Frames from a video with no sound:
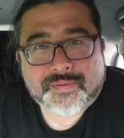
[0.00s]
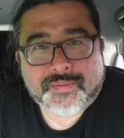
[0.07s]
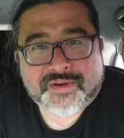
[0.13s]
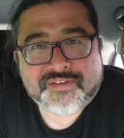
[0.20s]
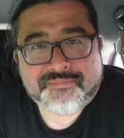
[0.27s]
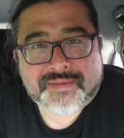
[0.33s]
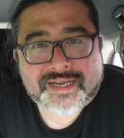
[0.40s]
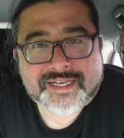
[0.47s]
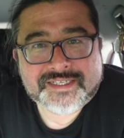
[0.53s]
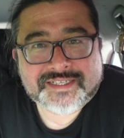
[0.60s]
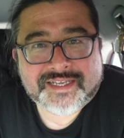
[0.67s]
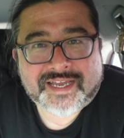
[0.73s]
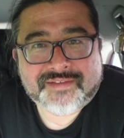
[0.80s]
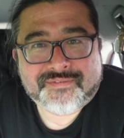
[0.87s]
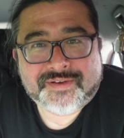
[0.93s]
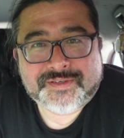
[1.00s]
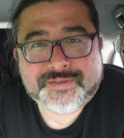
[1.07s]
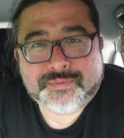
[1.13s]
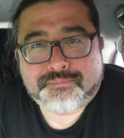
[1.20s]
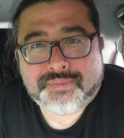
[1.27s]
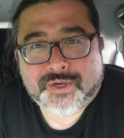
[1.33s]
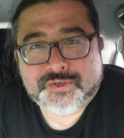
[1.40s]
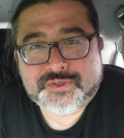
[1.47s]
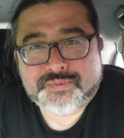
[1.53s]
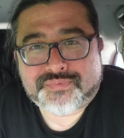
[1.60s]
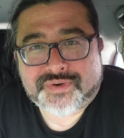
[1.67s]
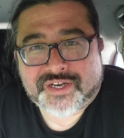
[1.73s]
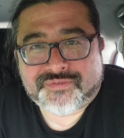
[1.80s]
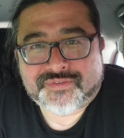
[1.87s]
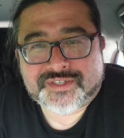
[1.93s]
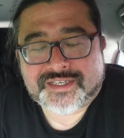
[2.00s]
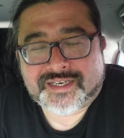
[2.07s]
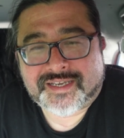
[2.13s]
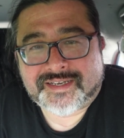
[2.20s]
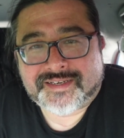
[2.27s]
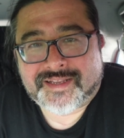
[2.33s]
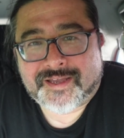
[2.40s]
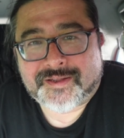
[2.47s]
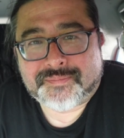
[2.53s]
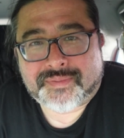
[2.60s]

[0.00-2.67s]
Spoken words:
Well, I've managed to have a little post-breakfast lay down,